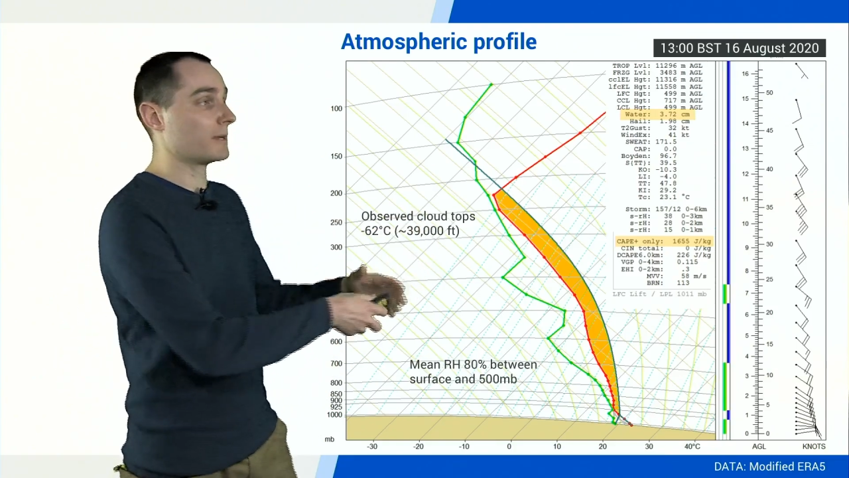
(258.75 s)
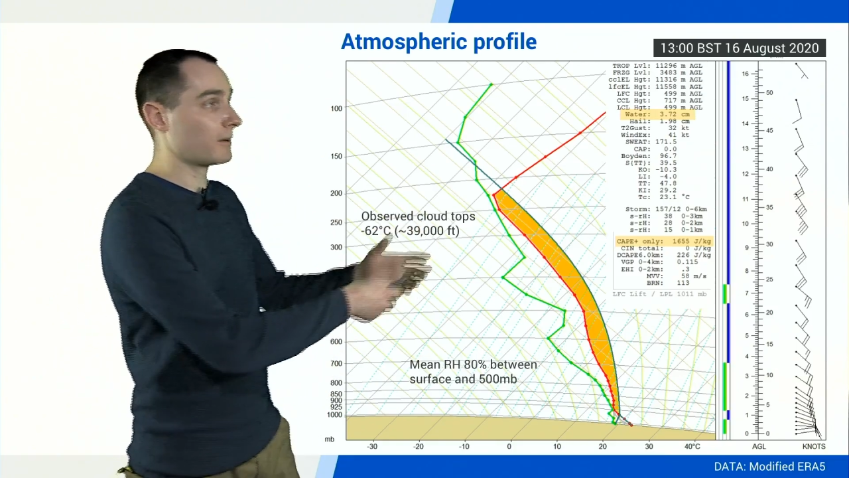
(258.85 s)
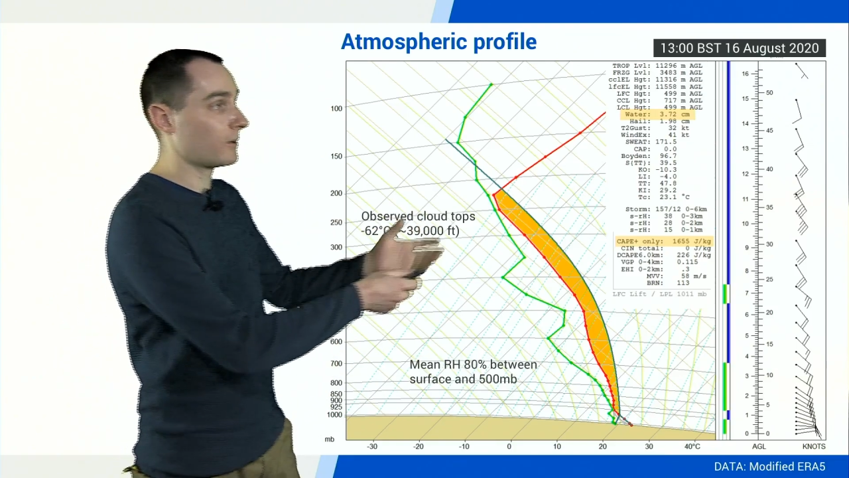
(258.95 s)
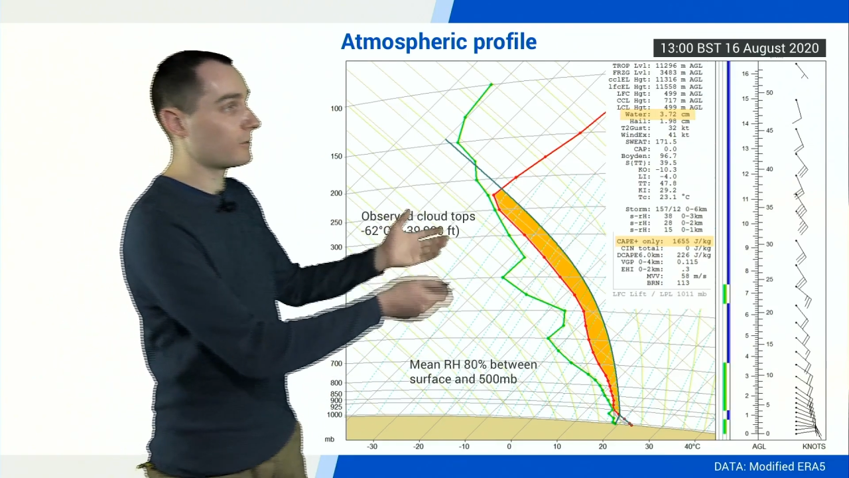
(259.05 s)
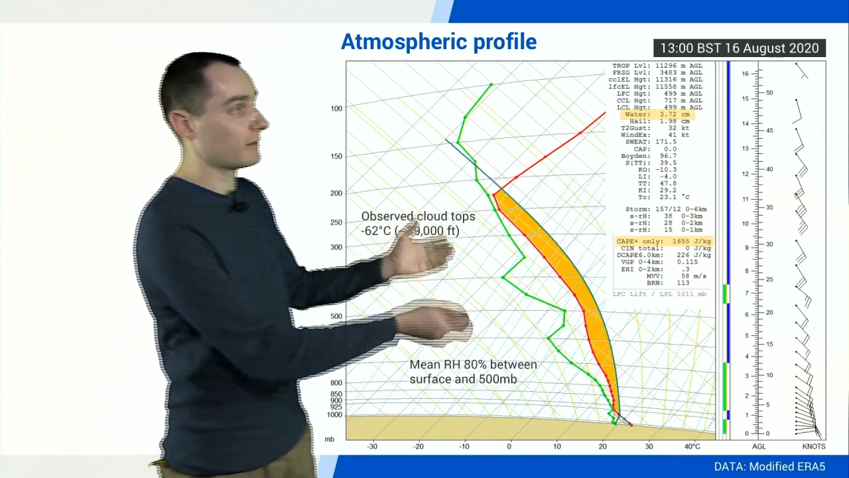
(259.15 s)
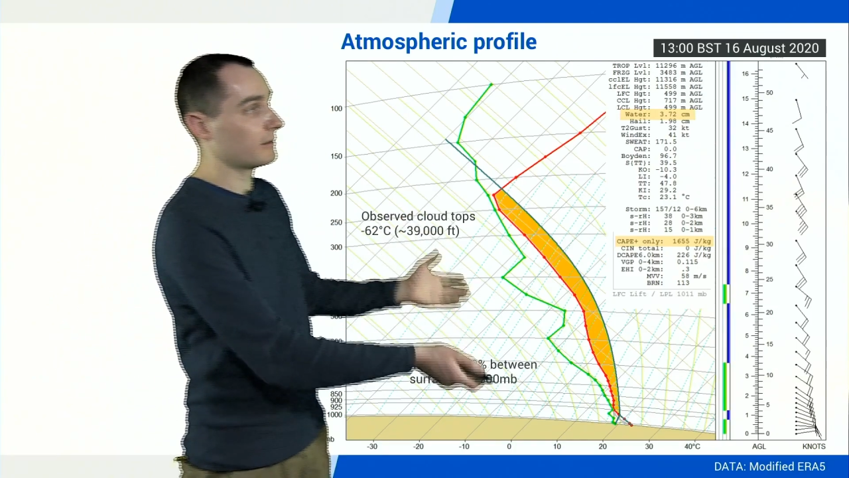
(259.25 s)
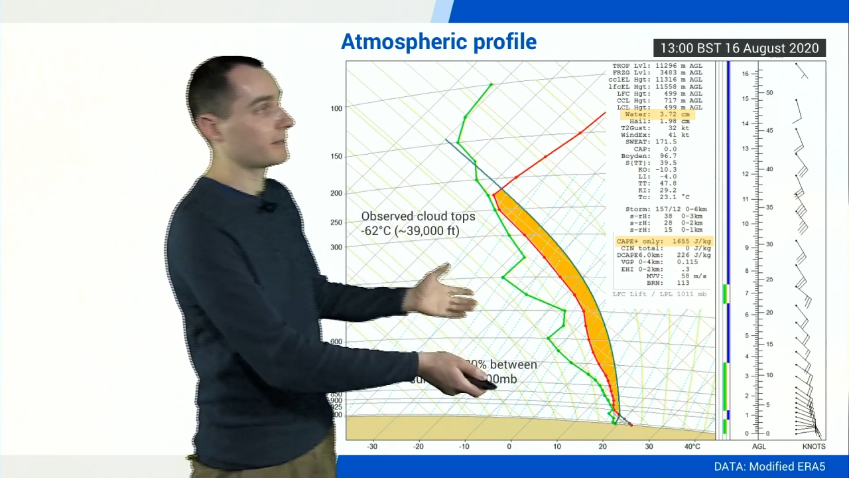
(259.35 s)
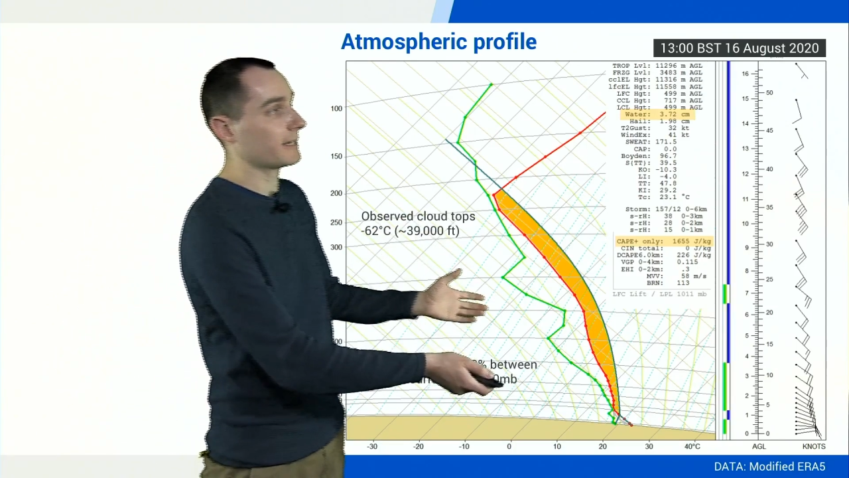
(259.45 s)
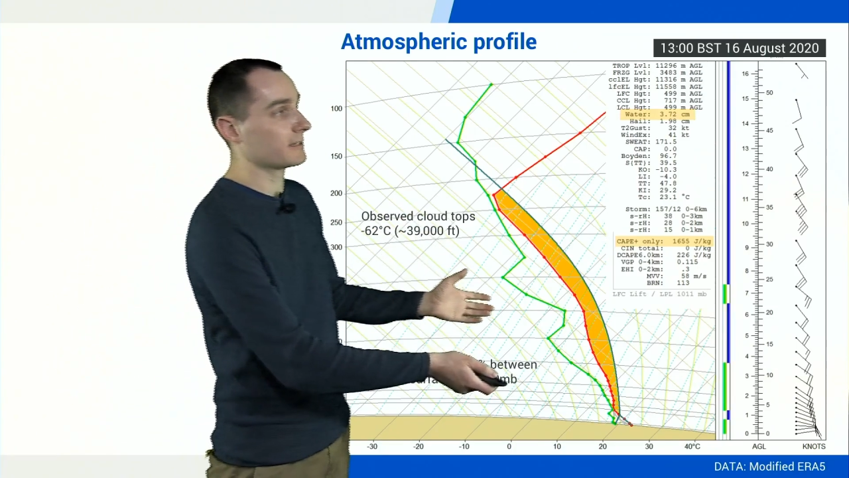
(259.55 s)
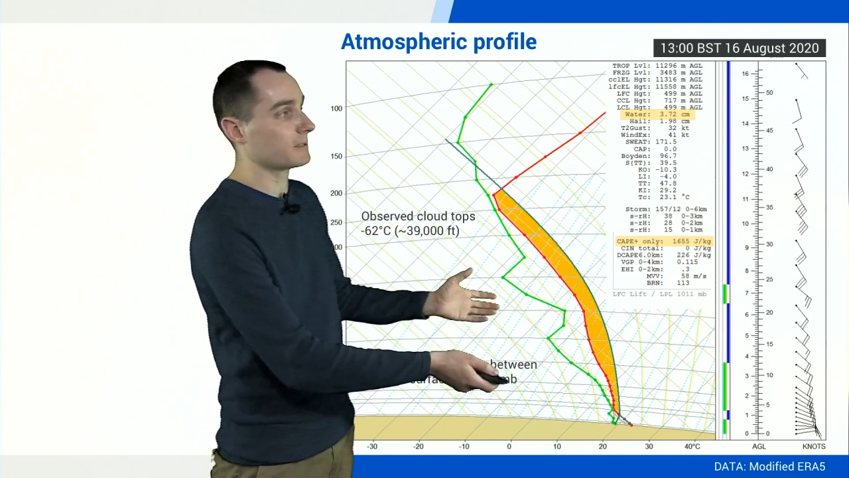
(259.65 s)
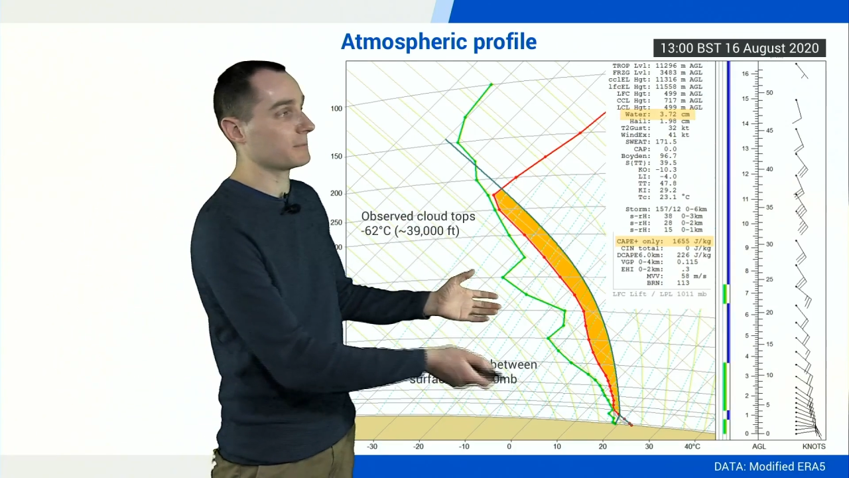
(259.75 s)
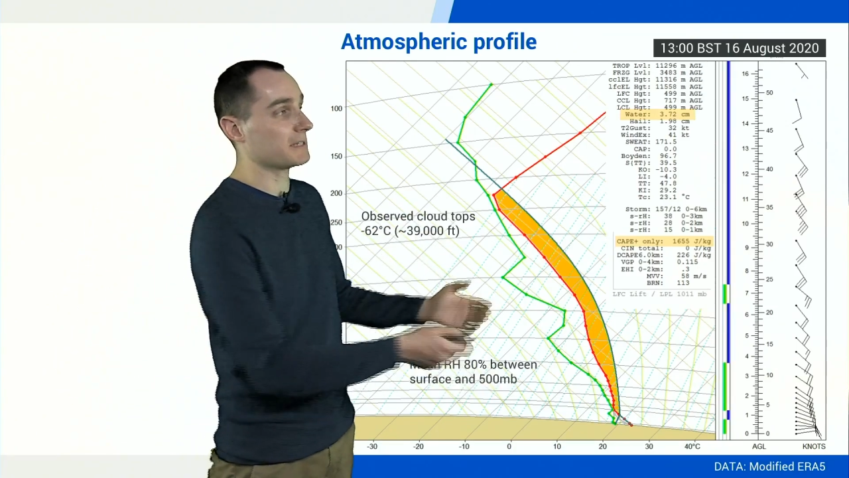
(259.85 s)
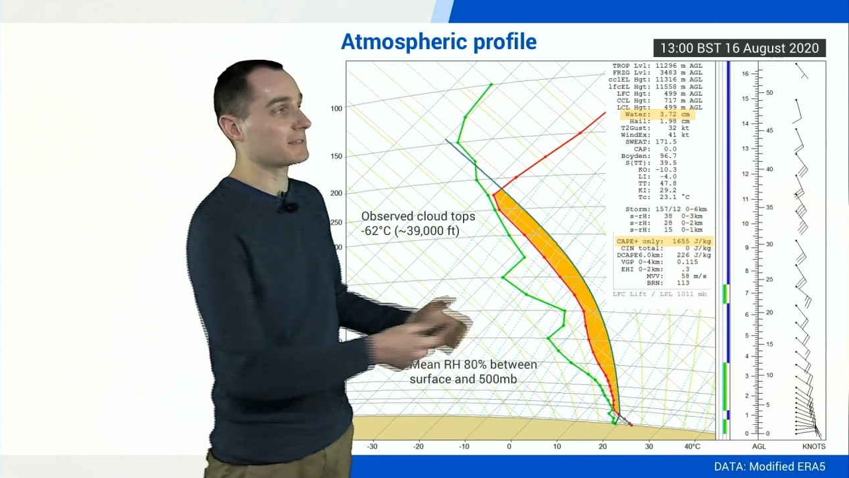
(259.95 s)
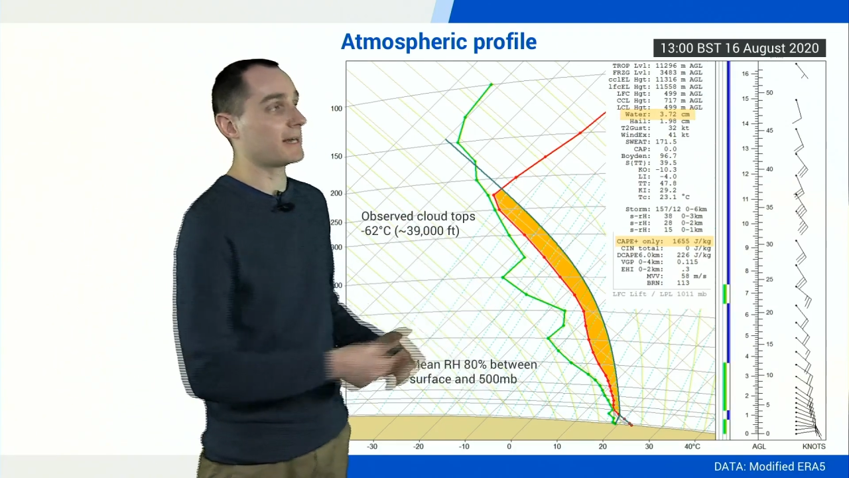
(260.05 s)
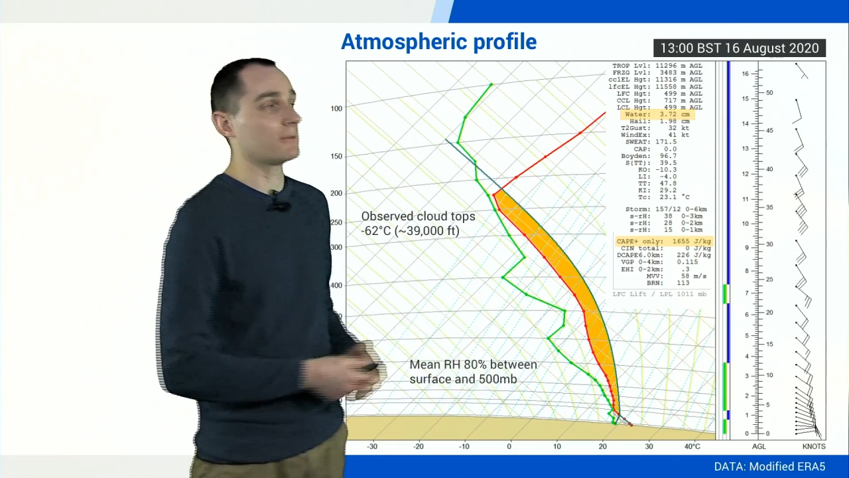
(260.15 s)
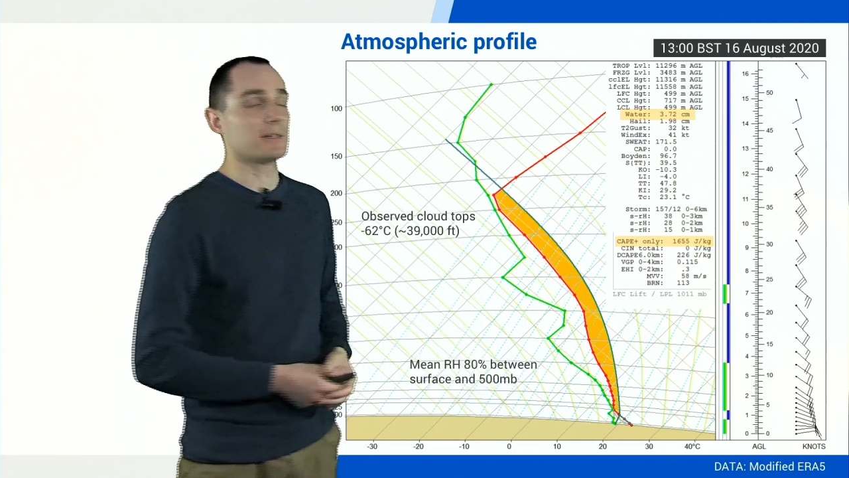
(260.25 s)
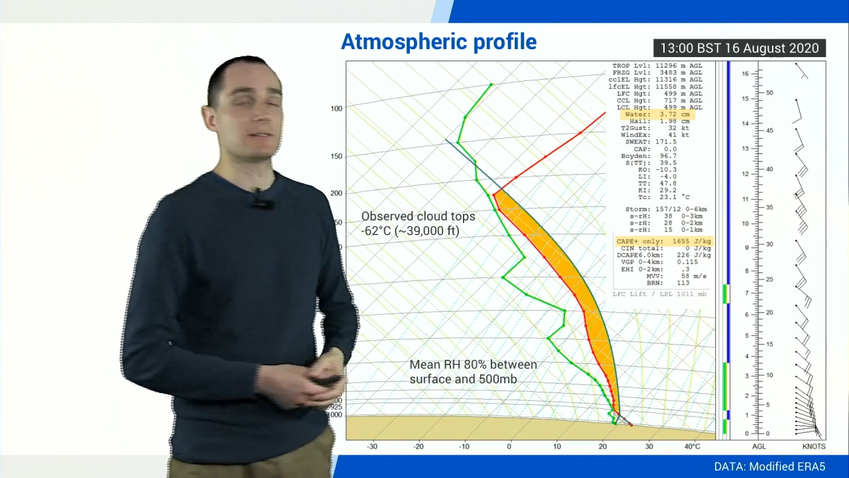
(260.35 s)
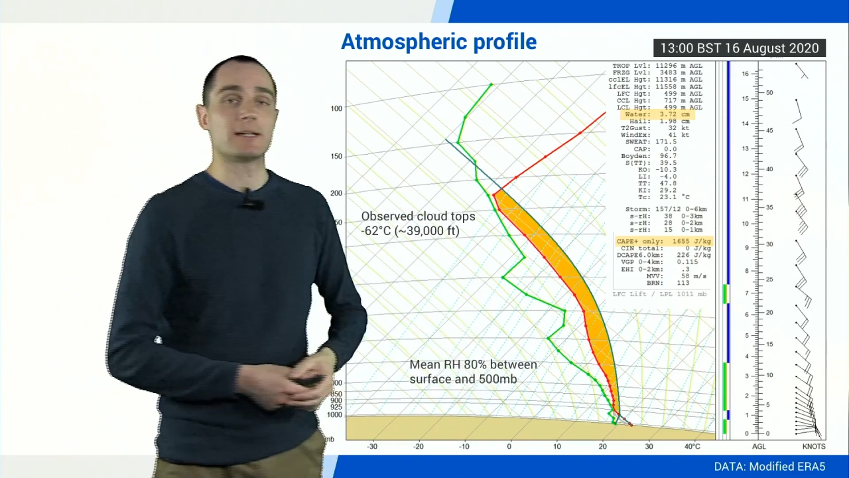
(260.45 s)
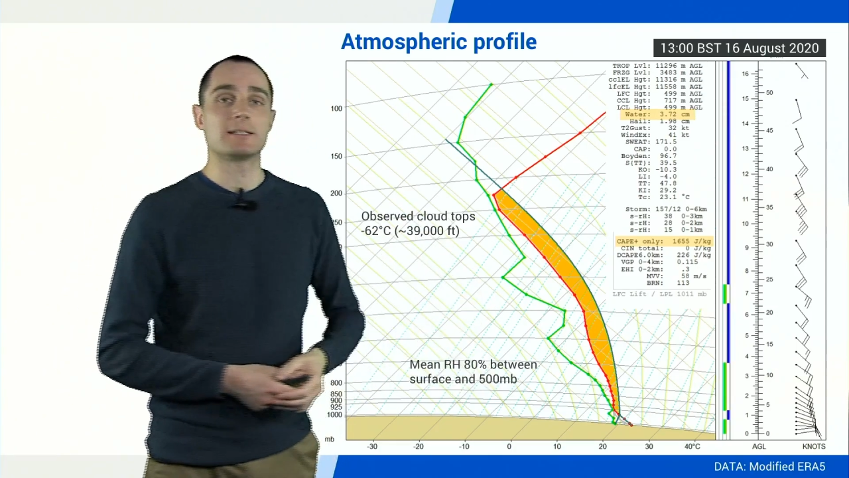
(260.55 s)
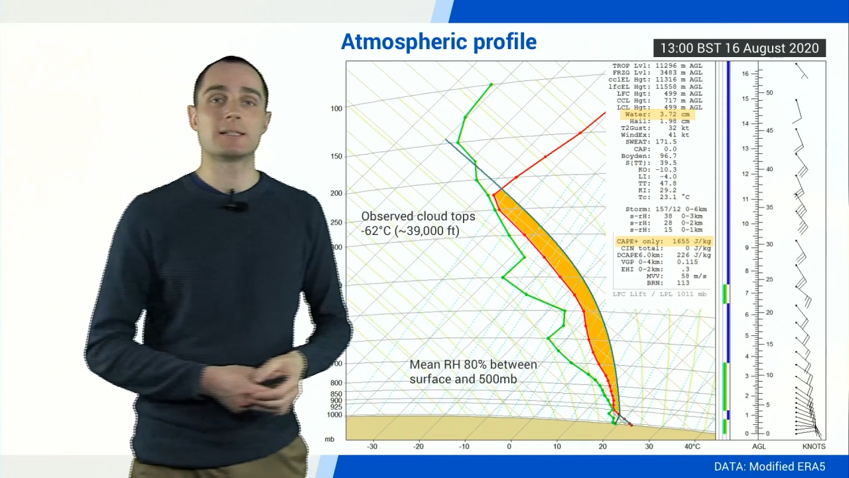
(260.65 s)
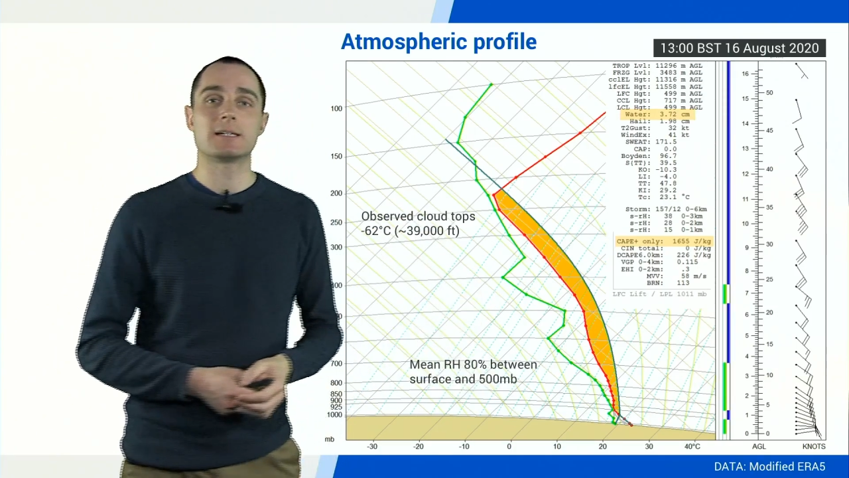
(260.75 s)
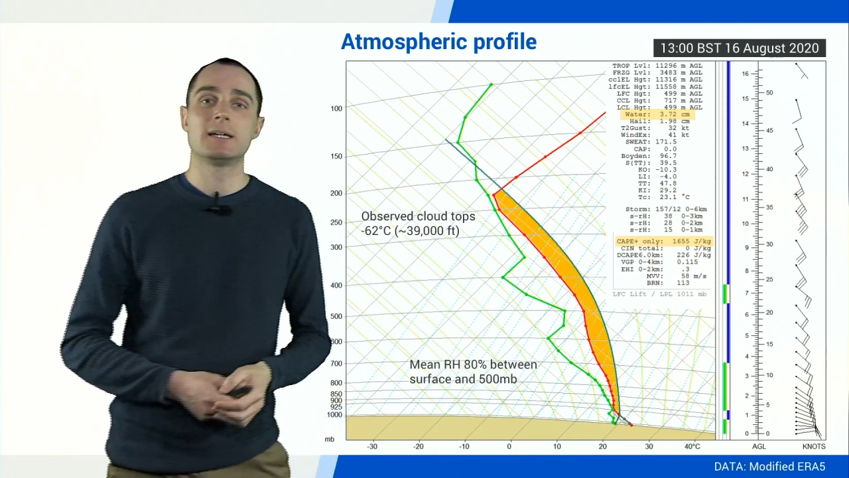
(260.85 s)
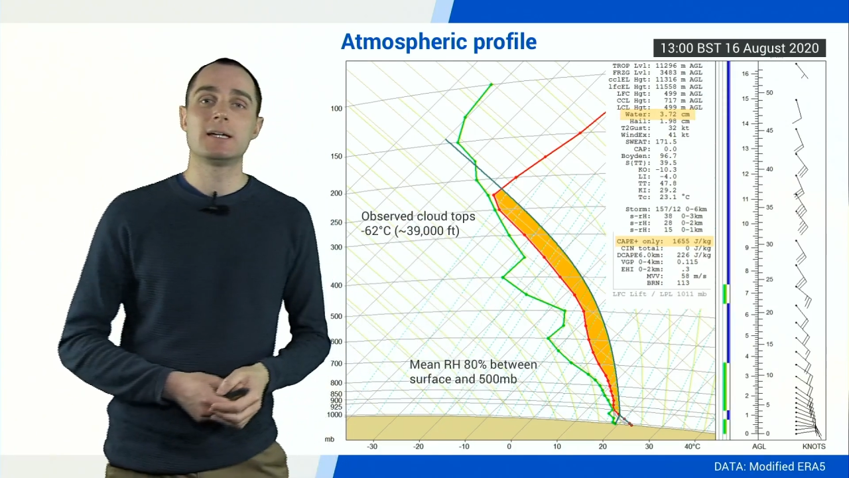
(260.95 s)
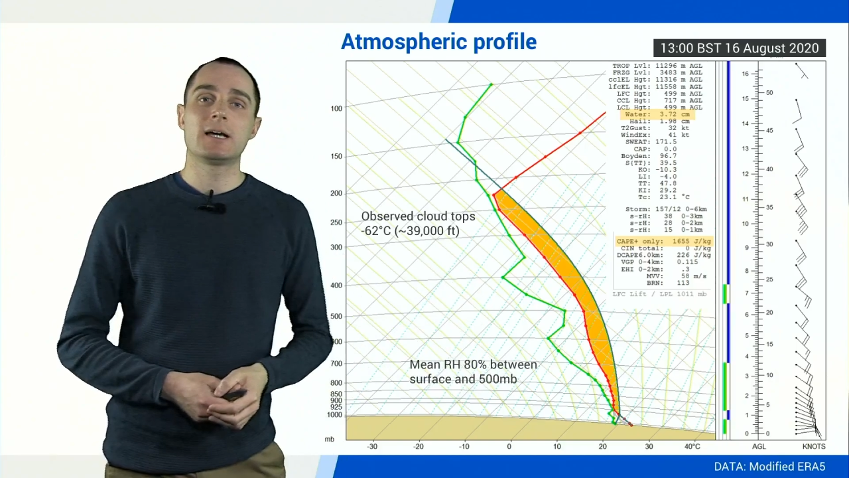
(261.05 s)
We know that looking at some of these sounding data,